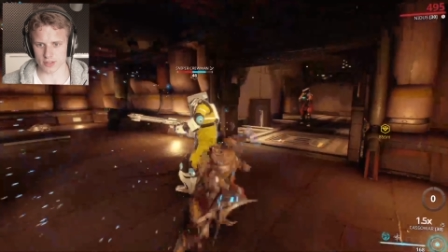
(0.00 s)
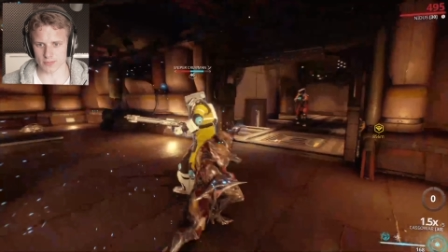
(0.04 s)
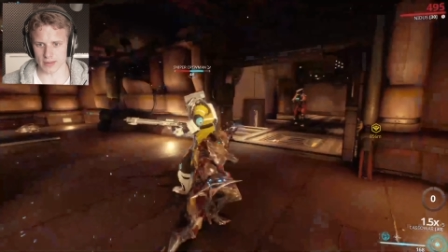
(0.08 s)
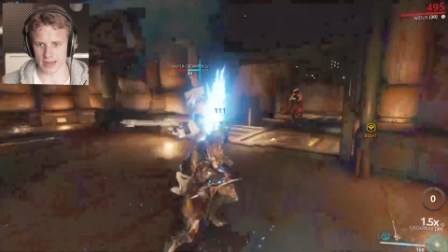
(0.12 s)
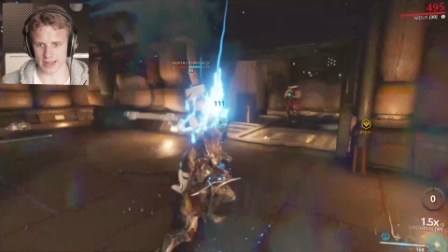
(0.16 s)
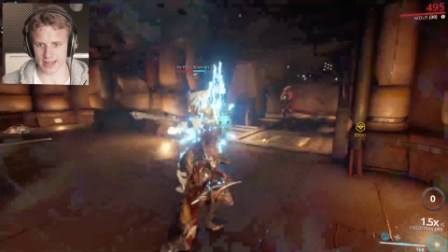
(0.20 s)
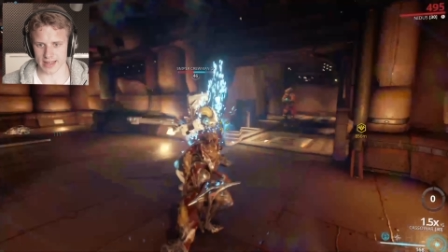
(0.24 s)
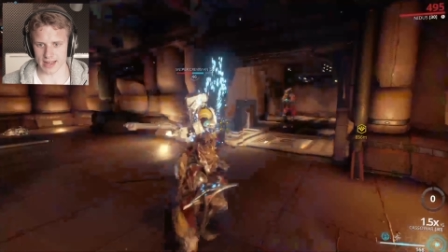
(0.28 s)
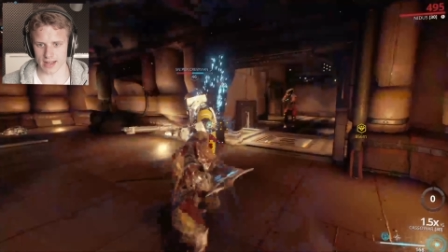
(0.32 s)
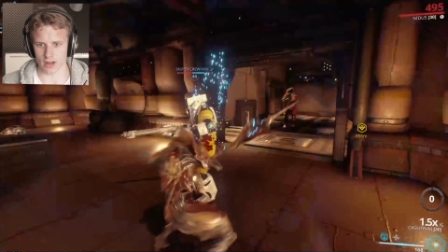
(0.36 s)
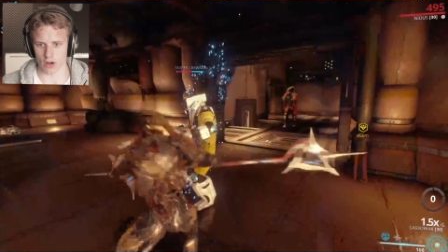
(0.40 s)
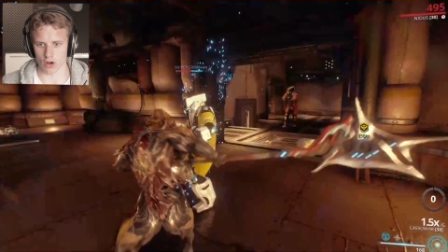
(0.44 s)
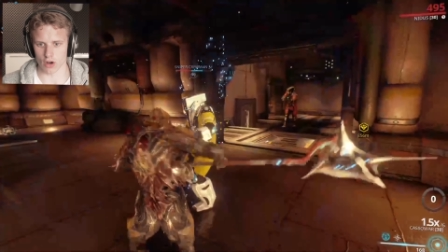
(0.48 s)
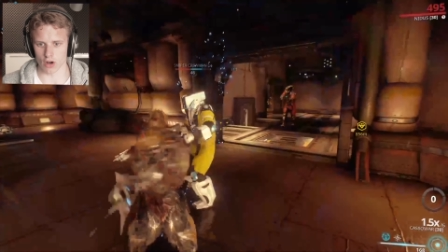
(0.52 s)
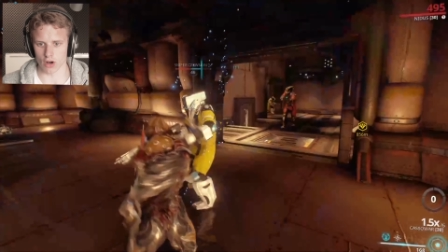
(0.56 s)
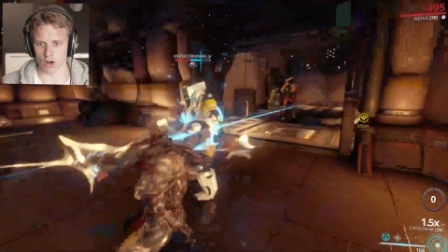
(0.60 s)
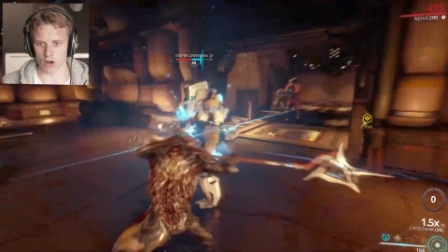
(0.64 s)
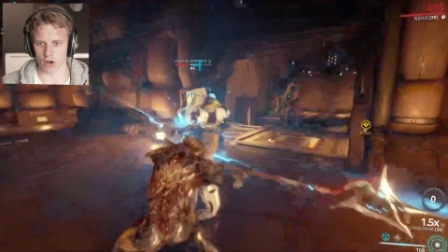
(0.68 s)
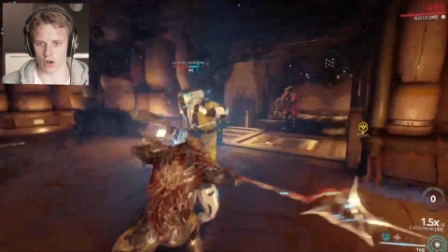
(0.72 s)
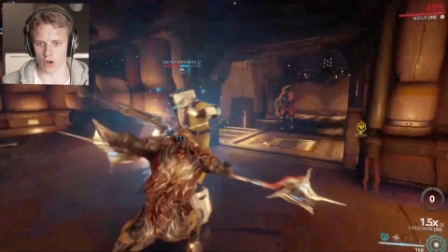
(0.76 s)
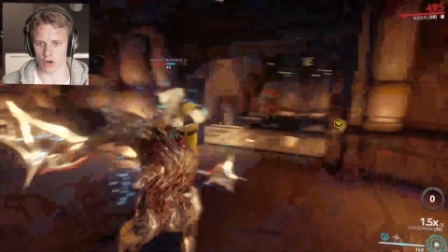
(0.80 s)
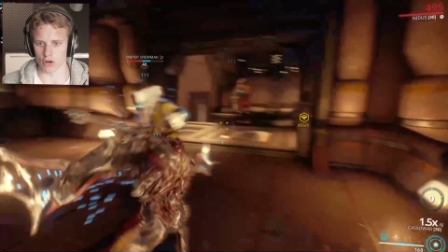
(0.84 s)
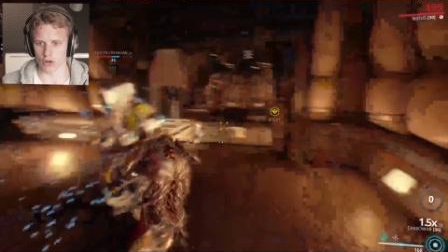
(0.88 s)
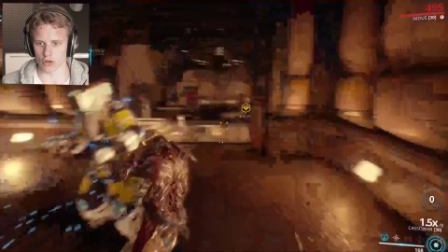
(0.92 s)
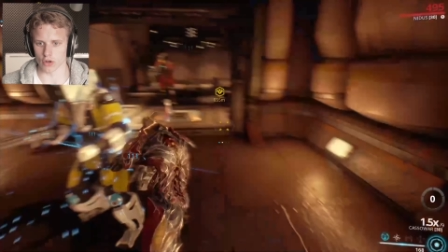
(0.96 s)
is my cat?
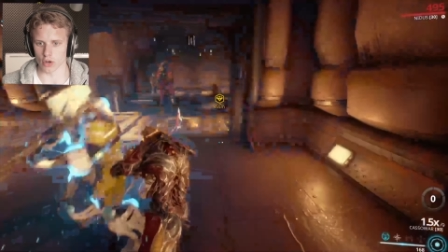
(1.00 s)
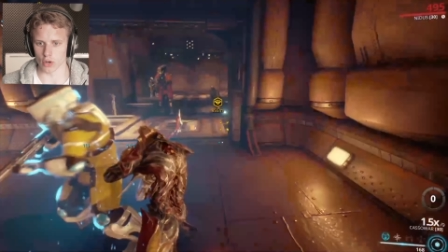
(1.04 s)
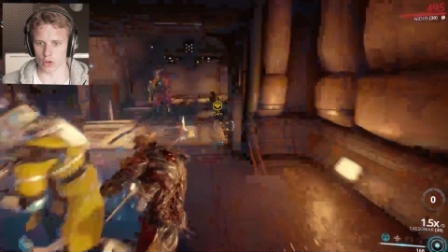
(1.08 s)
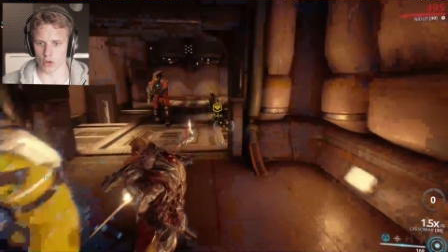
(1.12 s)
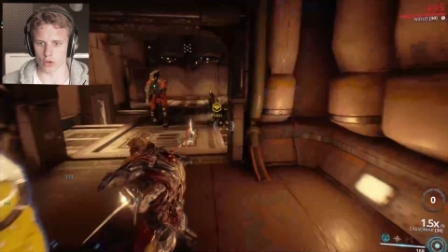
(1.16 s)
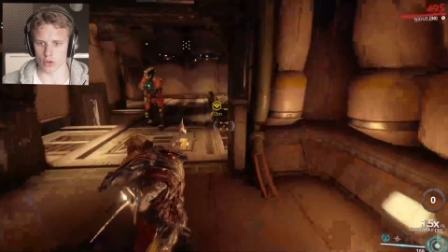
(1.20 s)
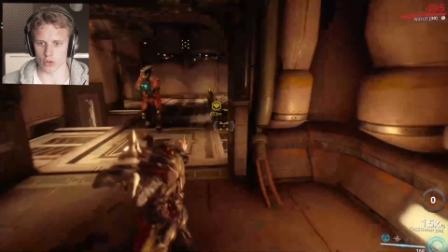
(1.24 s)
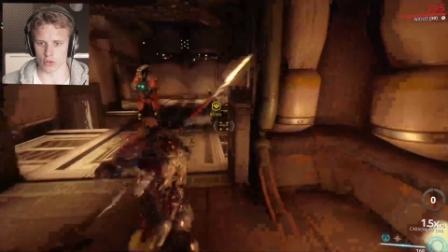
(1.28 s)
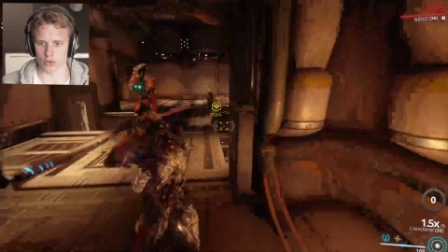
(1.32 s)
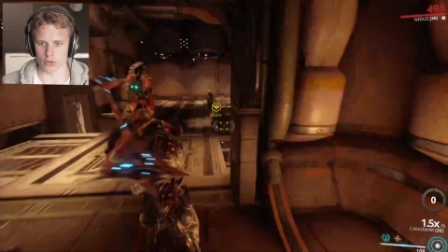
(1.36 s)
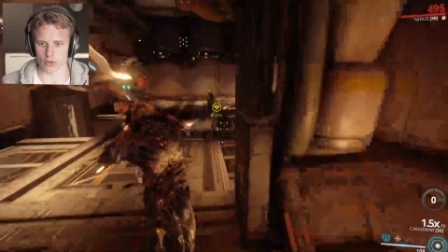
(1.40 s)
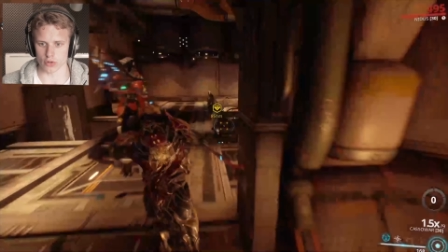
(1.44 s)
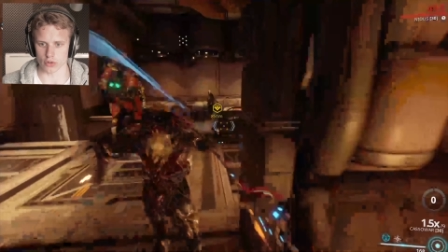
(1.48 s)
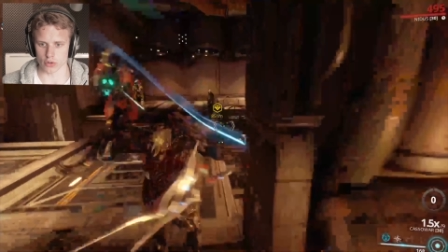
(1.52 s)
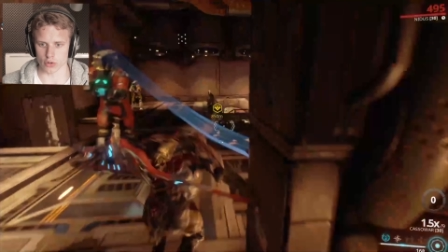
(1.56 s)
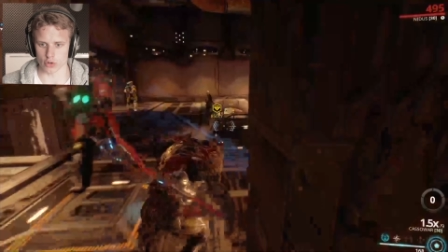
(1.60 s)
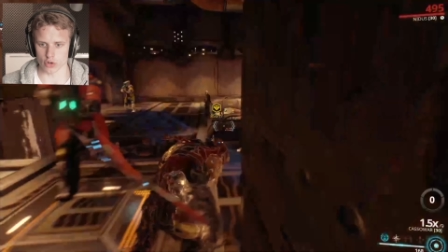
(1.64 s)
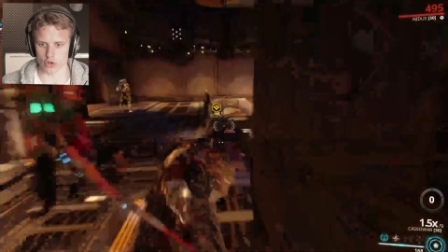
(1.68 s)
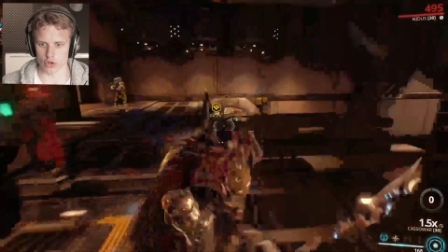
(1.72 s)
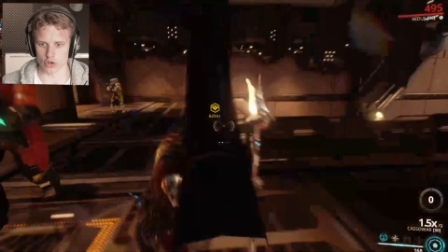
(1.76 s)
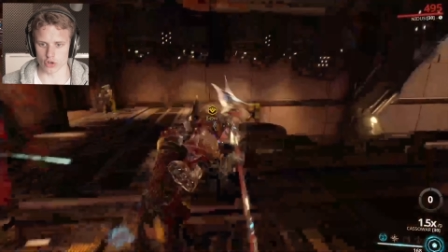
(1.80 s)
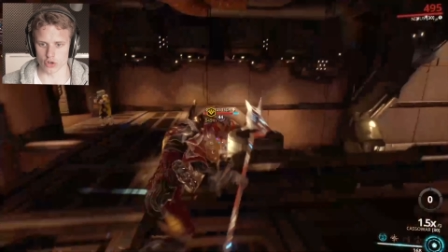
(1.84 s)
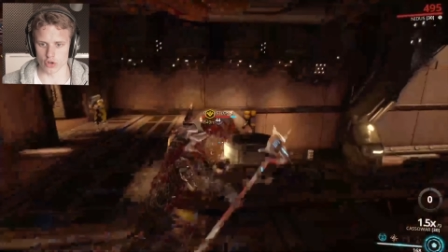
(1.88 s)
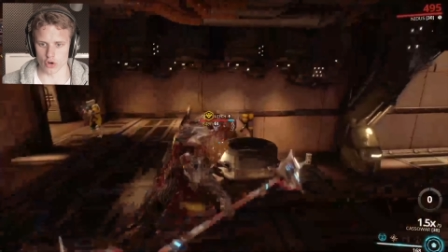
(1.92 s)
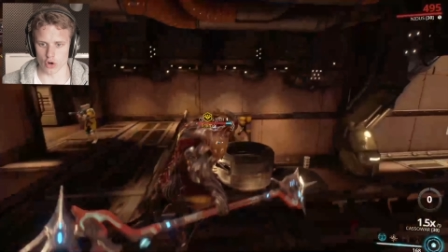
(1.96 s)
Oh,
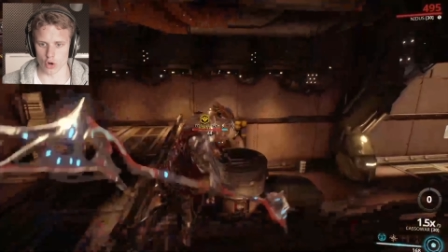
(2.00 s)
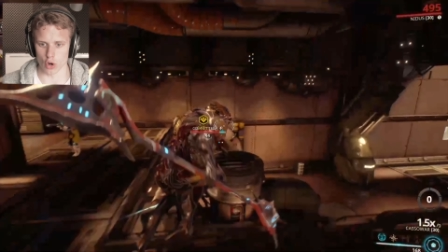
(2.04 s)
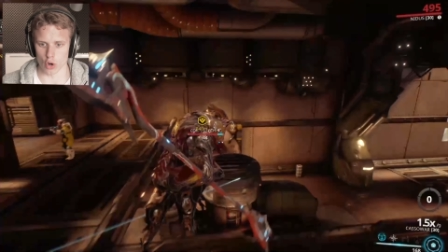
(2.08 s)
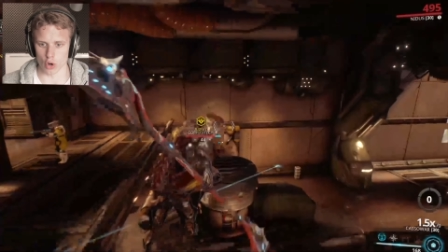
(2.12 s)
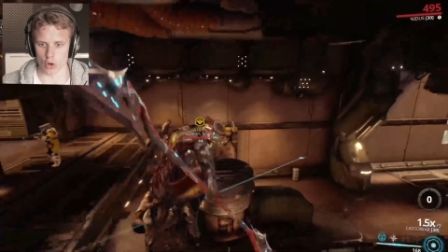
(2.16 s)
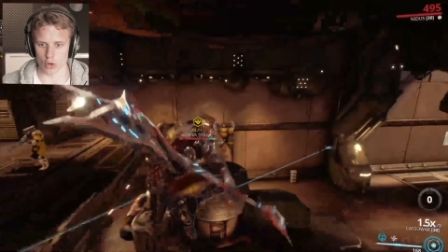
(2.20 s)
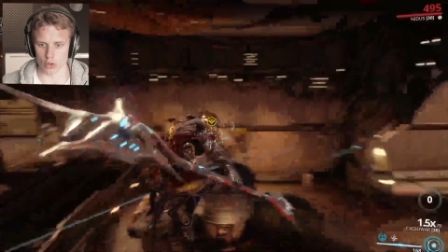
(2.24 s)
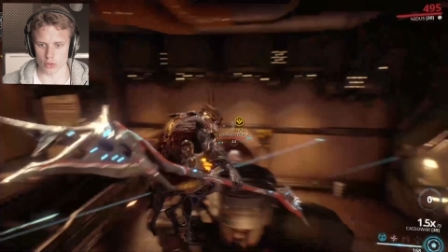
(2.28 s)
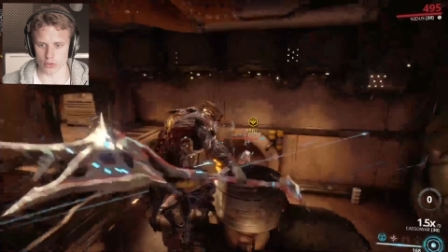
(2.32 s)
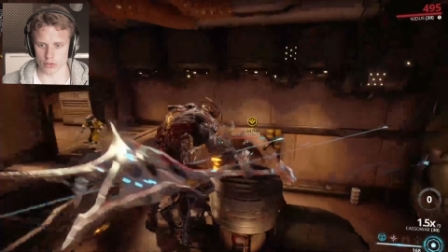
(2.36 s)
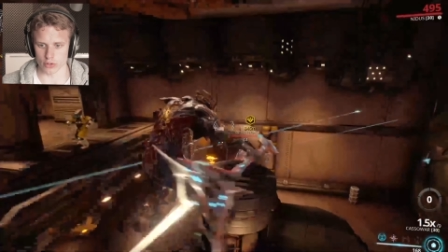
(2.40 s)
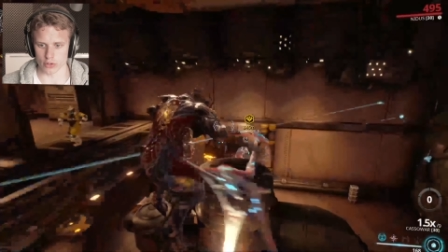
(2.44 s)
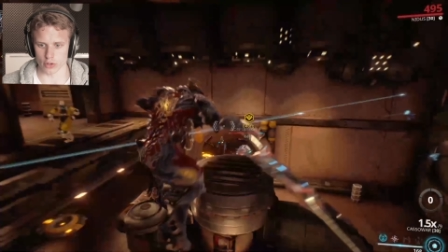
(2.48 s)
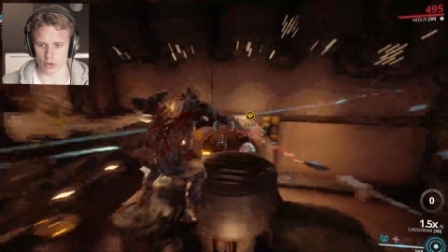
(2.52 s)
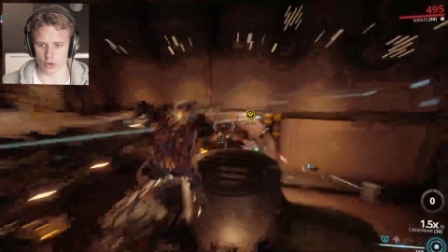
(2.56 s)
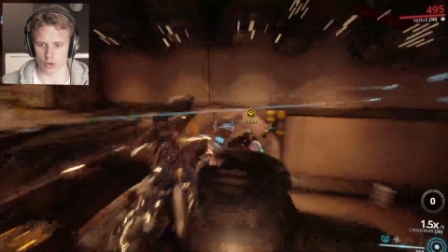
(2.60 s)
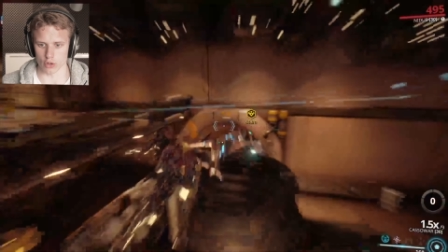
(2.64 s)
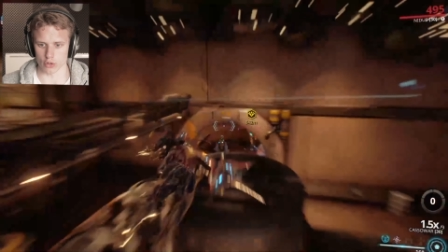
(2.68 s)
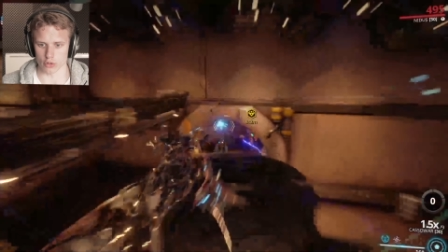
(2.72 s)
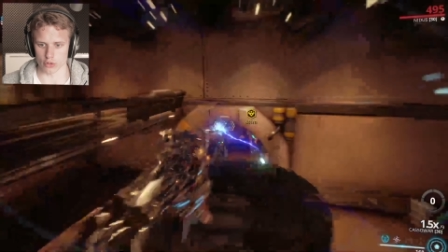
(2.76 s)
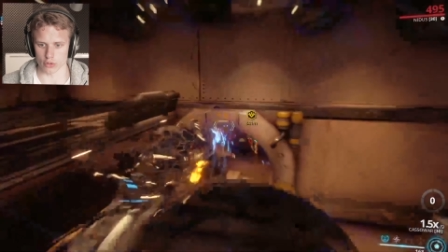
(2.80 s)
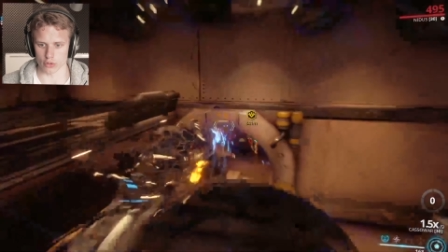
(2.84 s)
no, no,